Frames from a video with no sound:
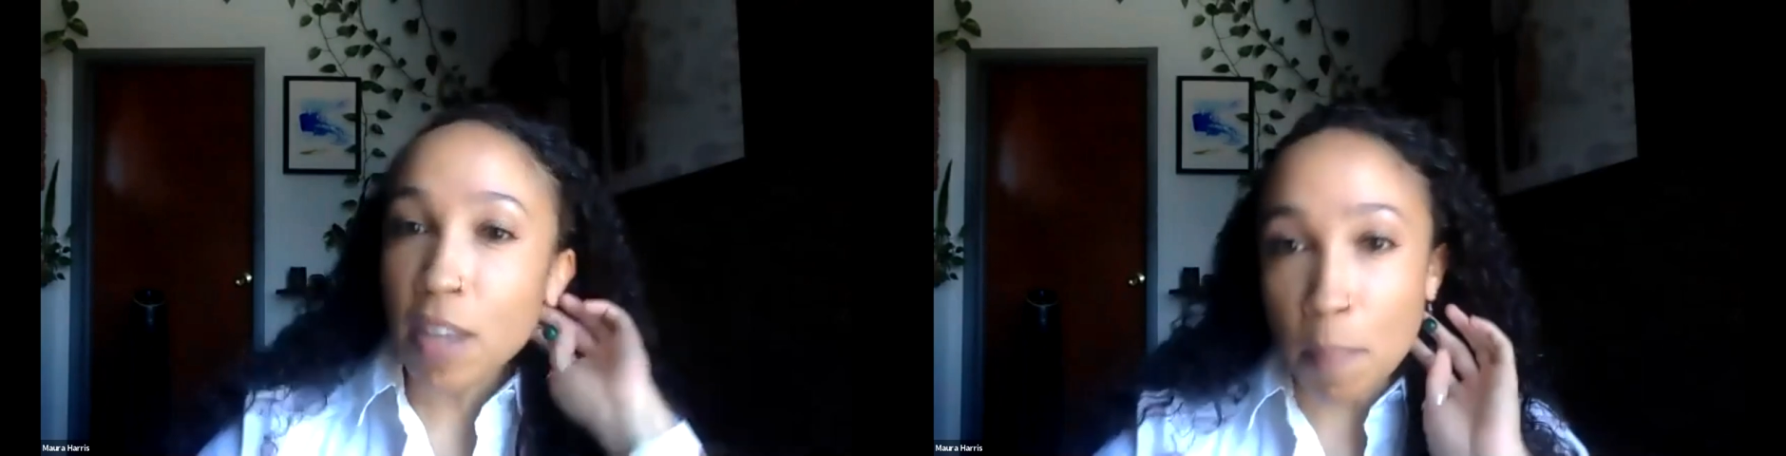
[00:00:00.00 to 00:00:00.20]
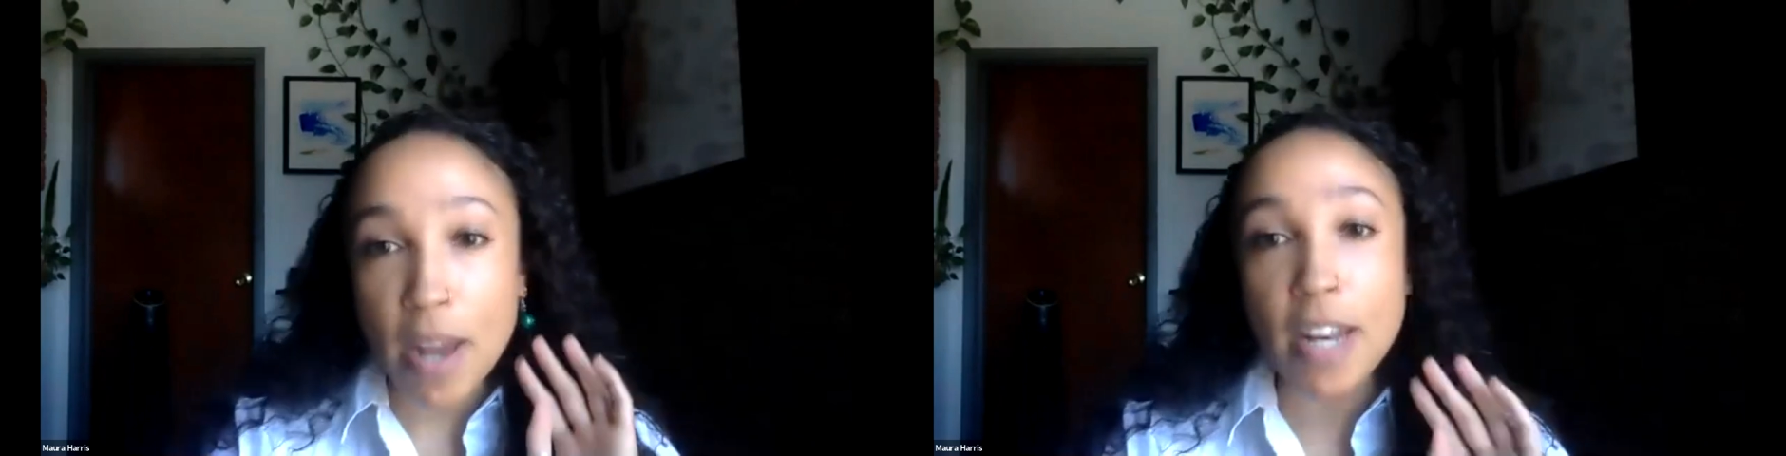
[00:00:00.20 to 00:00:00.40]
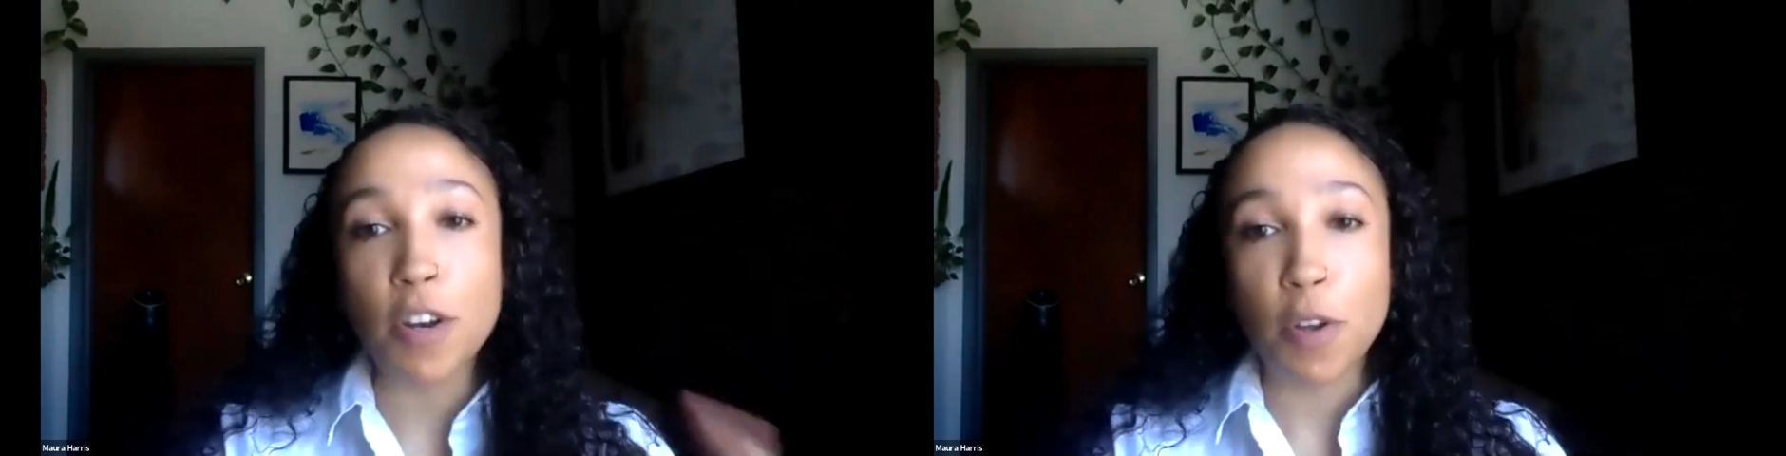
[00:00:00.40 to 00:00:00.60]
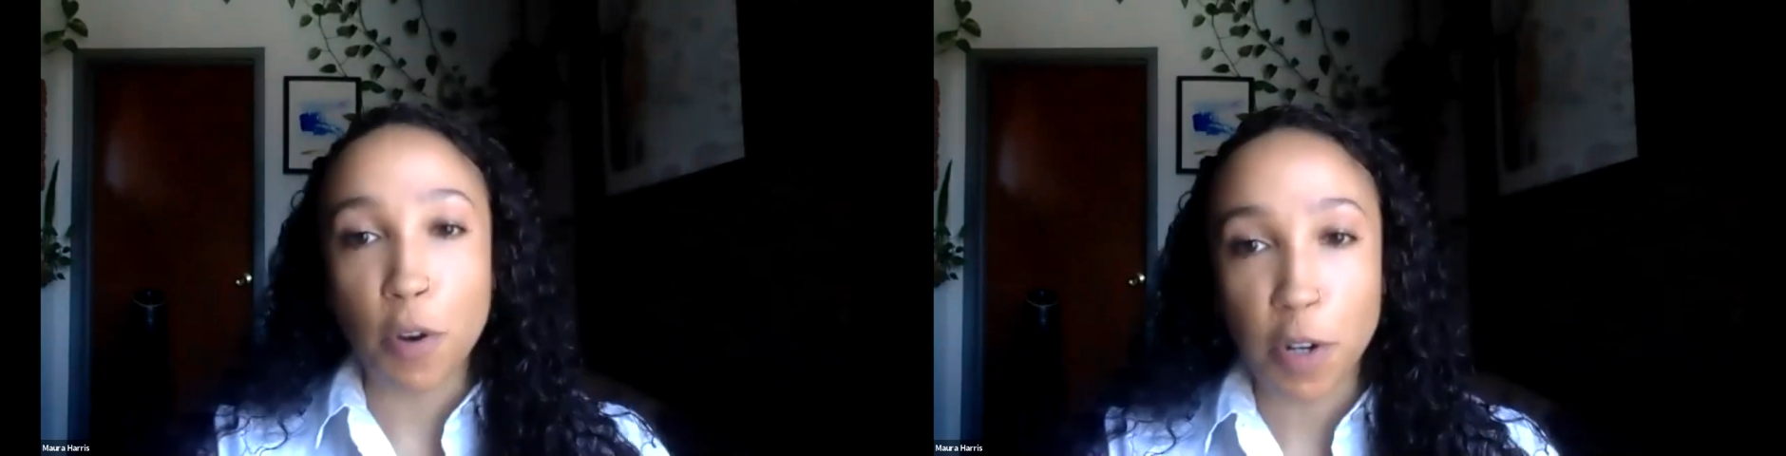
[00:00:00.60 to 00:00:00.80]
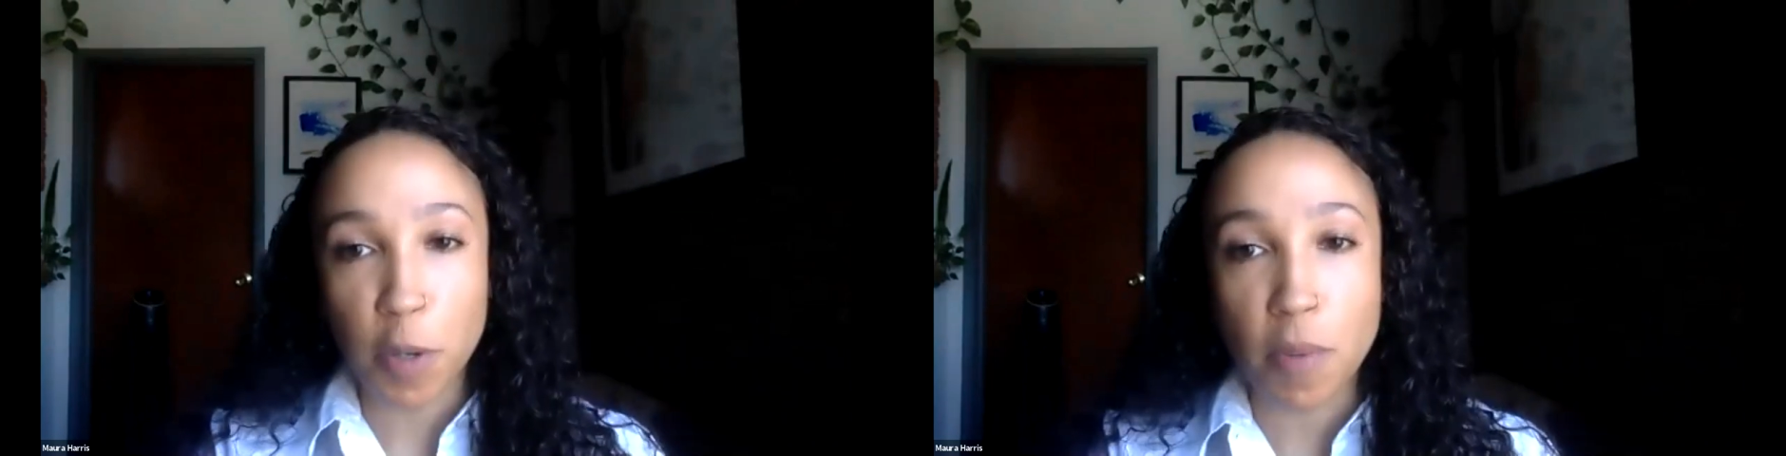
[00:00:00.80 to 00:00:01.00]
many New
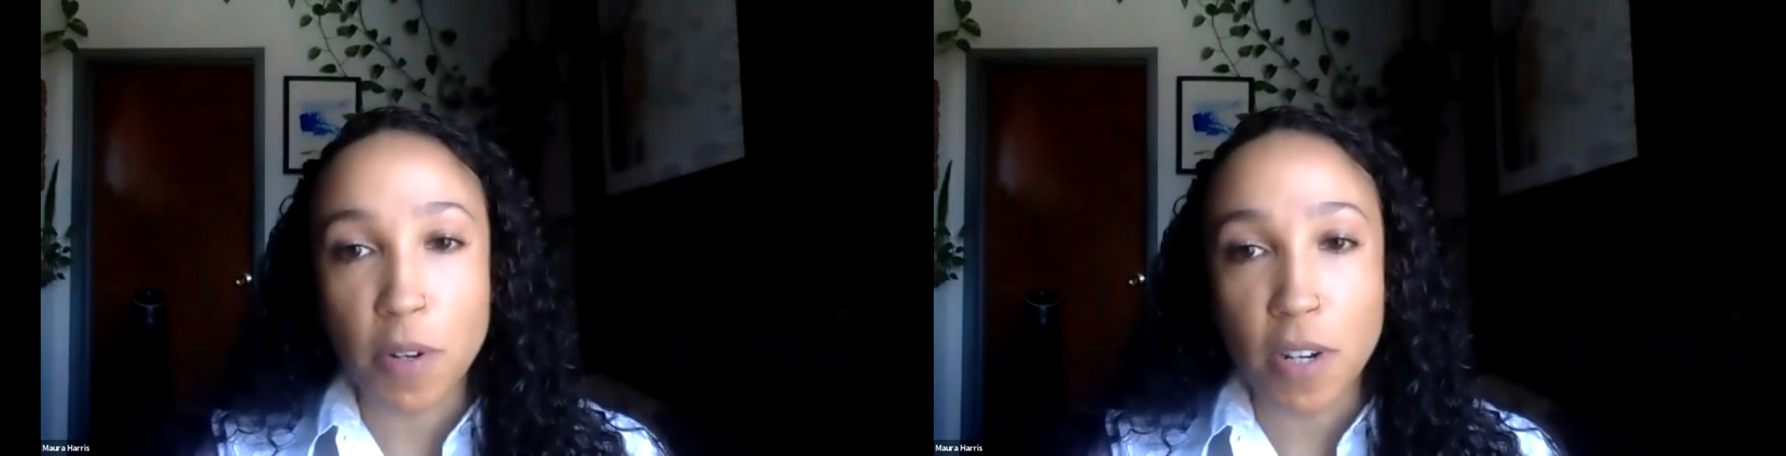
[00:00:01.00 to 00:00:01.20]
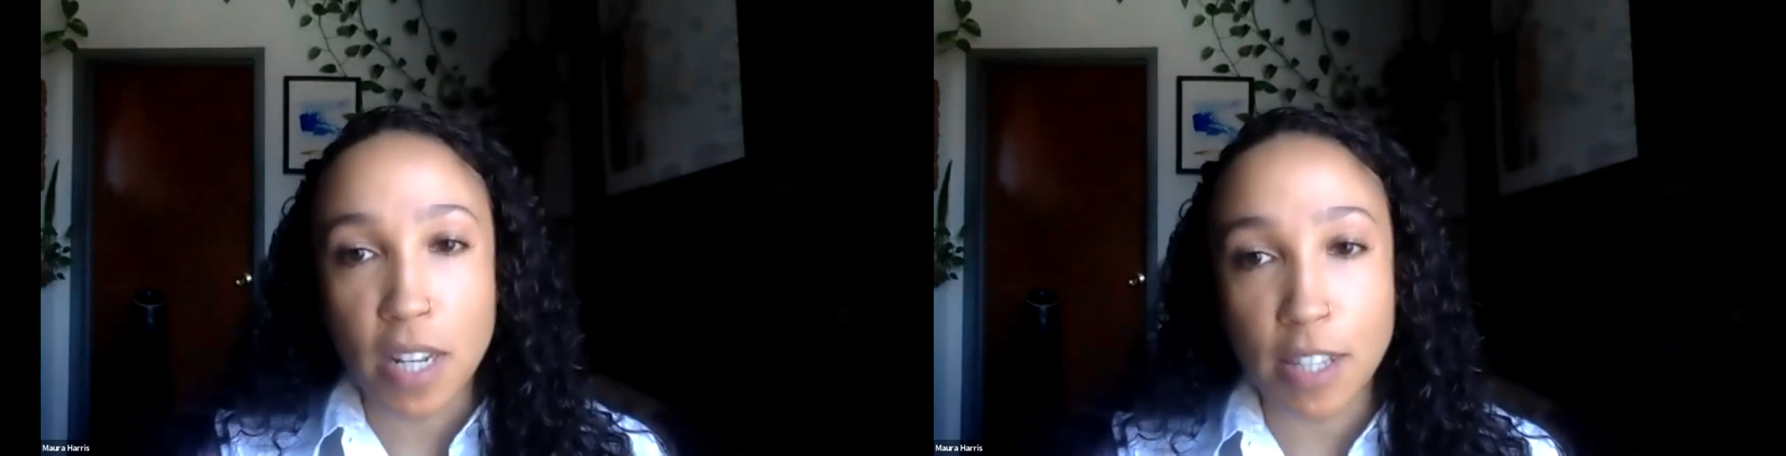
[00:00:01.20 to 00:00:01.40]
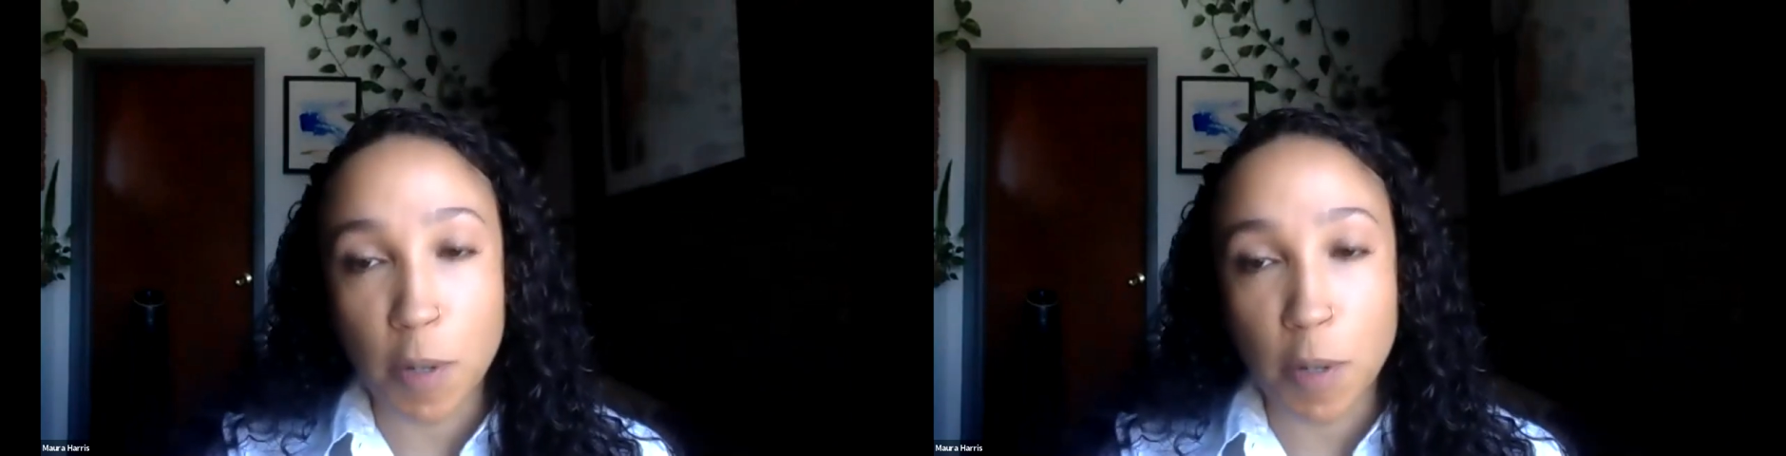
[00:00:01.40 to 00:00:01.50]
York communities